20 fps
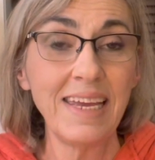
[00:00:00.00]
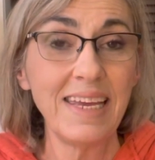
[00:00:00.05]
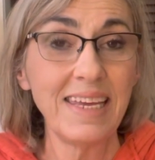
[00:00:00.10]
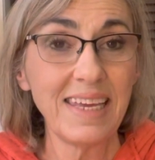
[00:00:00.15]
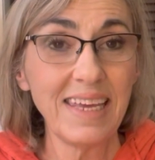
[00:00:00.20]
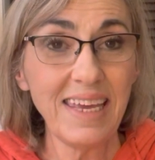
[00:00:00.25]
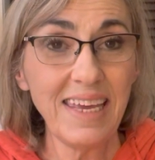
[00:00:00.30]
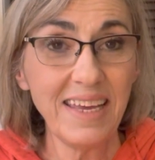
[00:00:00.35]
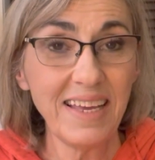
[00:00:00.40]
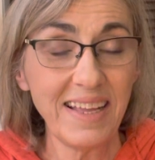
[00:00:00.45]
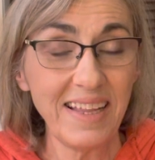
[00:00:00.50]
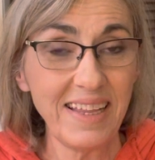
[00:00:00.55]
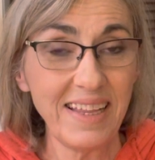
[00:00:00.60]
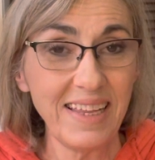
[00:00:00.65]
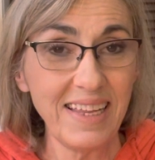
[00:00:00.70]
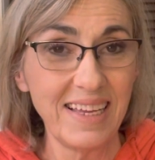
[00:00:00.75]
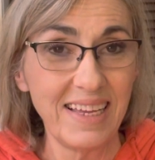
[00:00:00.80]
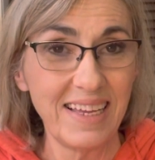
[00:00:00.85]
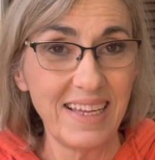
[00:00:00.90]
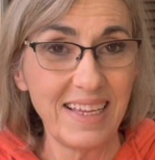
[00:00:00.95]

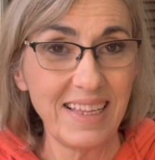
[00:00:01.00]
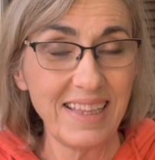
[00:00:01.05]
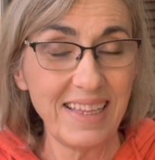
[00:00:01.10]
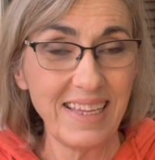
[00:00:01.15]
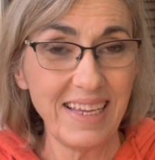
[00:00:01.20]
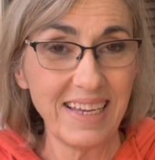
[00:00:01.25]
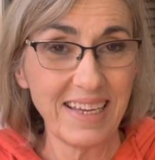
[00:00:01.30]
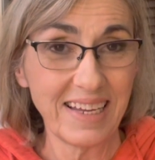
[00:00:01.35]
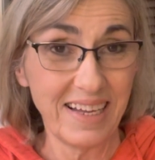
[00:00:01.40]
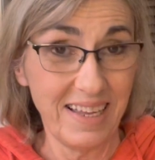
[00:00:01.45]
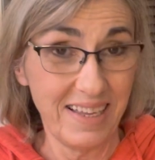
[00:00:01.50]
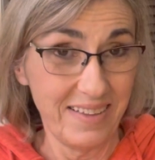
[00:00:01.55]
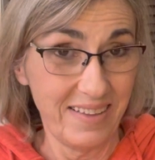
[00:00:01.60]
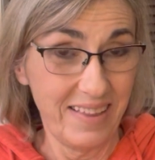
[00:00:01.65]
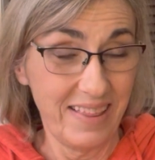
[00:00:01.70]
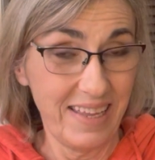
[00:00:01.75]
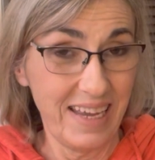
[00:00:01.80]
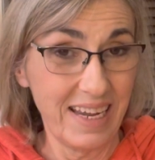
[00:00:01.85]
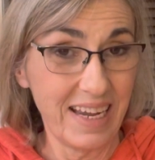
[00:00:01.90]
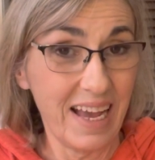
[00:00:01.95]
heel like a
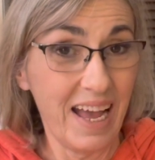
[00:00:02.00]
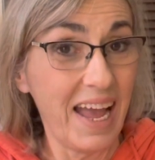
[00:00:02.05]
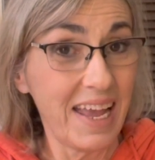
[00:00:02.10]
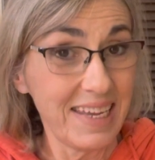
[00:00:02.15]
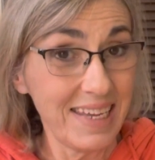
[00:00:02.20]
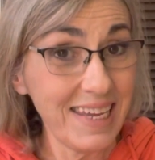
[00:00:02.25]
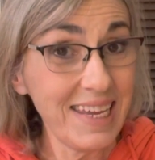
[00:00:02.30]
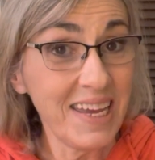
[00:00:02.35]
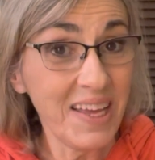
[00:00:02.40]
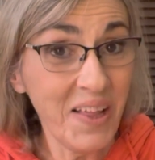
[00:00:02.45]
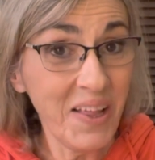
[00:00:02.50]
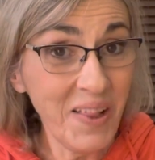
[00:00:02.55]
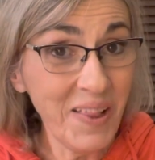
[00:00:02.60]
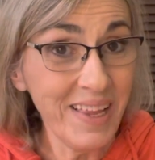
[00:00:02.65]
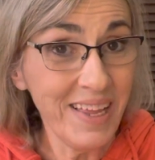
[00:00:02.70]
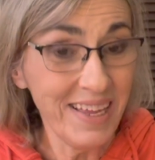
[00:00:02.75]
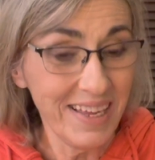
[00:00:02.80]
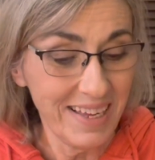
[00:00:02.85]
high heel